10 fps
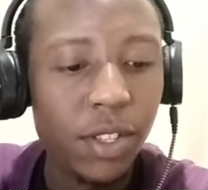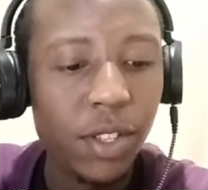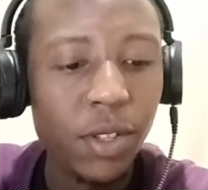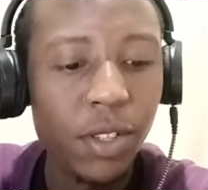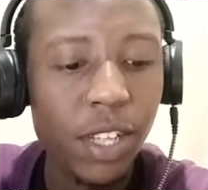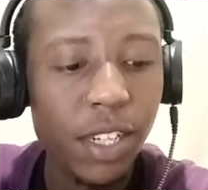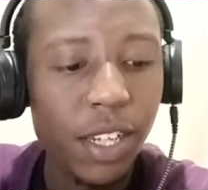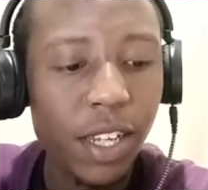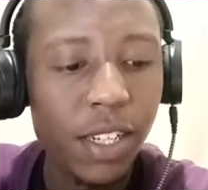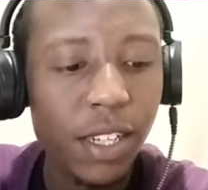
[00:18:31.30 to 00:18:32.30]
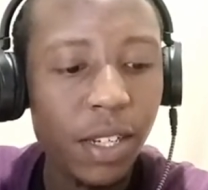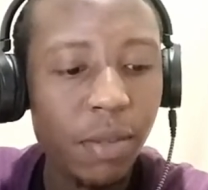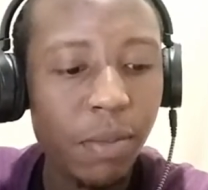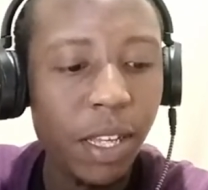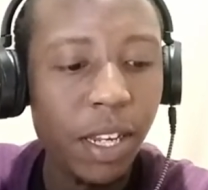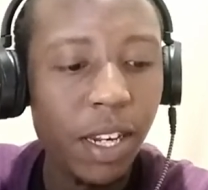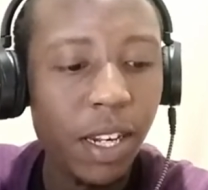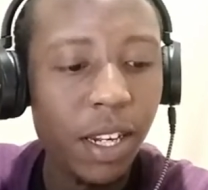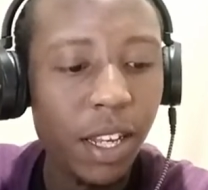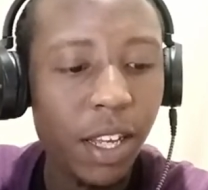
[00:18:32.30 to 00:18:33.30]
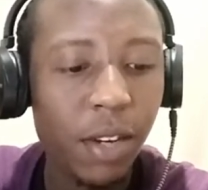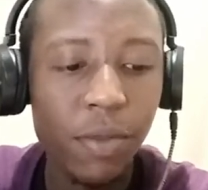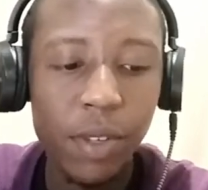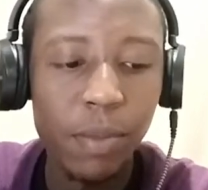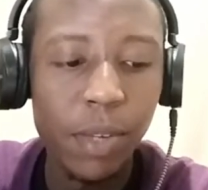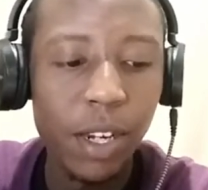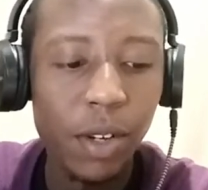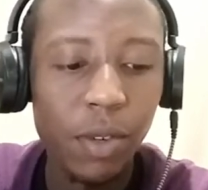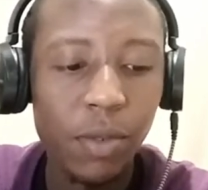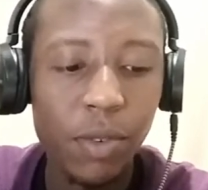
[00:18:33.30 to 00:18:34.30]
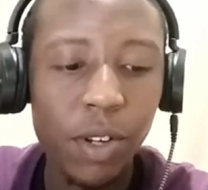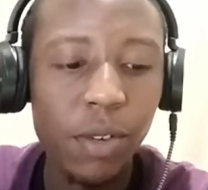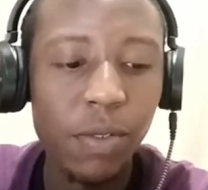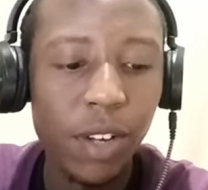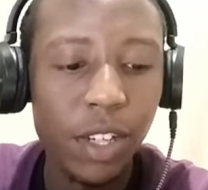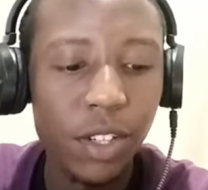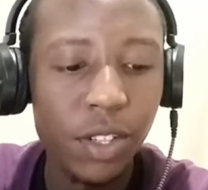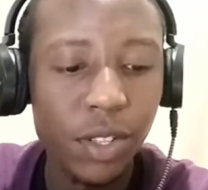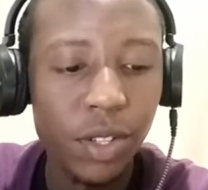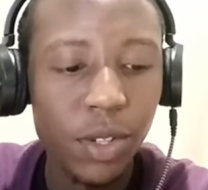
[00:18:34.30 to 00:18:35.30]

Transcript: so those that entered, male and female of all flesh,